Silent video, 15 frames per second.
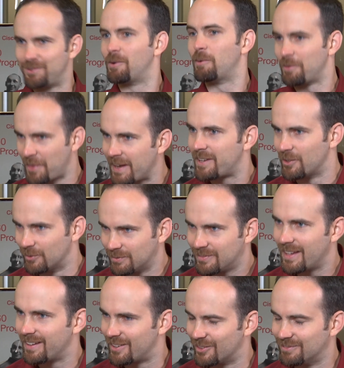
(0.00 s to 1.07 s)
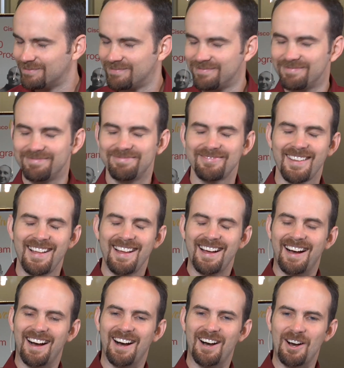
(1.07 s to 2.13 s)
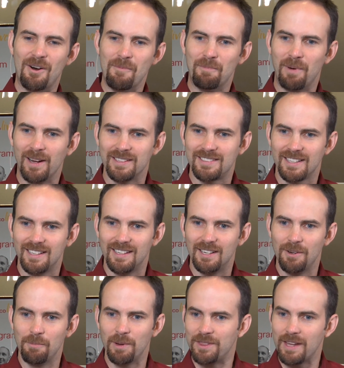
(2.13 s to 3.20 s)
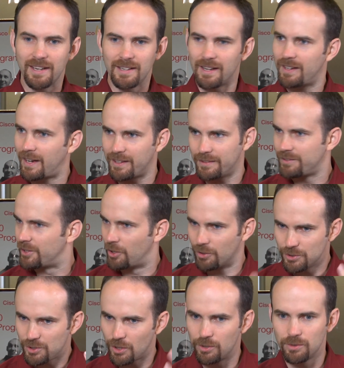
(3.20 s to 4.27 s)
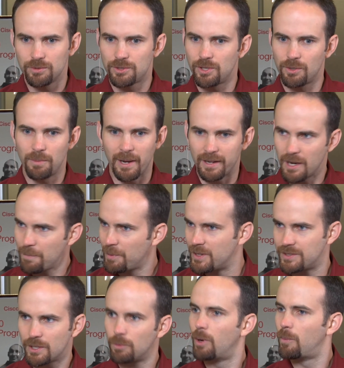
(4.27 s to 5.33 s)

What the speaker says: well, thank you. But then so my company said,